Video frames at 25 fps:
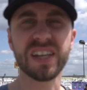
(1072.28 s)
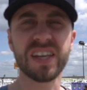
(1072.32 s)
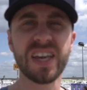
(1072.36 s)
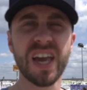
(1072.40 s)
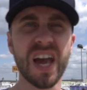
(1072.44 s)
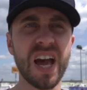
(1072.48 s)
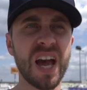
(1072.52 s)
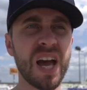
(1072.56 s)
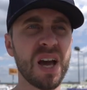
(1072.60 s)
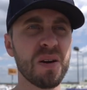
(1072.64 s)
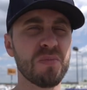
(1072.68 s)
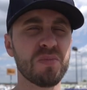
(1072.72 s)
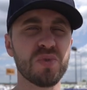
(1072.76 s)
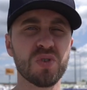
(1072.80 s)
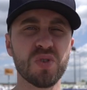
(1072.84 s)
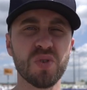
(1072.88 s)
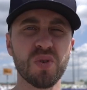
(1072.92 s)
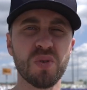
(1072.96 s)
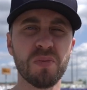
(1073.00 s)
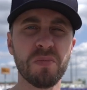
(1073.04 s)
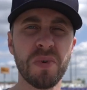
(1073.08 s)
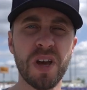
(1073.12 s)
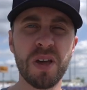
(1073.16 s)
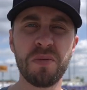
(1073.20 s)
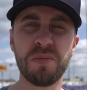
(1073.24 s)
cabs
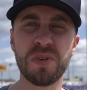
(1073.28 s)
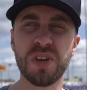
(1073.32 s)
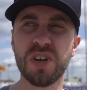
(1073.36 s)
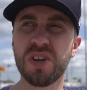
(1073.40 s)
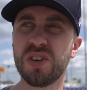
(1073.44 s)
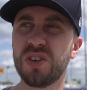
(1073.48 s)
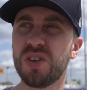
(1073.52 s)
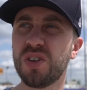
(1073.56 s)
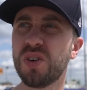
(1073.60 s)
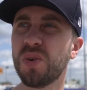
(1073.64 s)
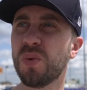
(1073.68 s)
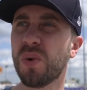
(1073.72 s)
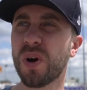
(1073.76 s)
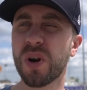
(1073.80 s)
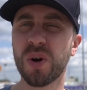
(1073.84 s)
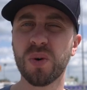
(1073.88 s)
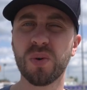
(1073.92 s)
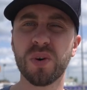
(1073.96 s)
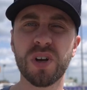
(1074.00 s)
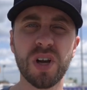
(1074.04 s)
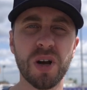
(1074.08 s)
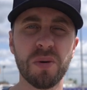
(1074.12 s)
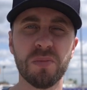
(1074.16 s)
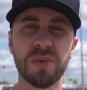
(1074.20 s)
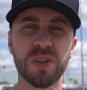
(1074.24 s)
or maybe a new one will
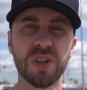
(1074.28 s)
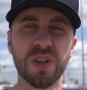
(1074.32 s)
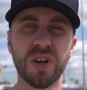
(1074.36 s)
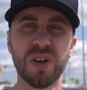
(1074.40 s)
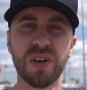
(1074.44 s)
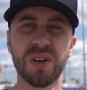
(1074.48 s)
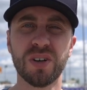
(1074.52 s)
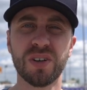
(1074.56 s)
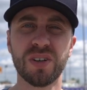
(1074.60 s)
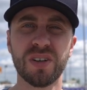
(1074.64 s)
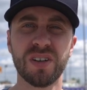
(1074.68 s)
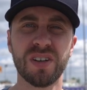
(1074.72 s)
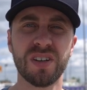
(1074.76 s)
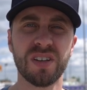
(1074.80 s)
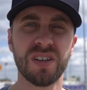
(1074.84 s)
come along.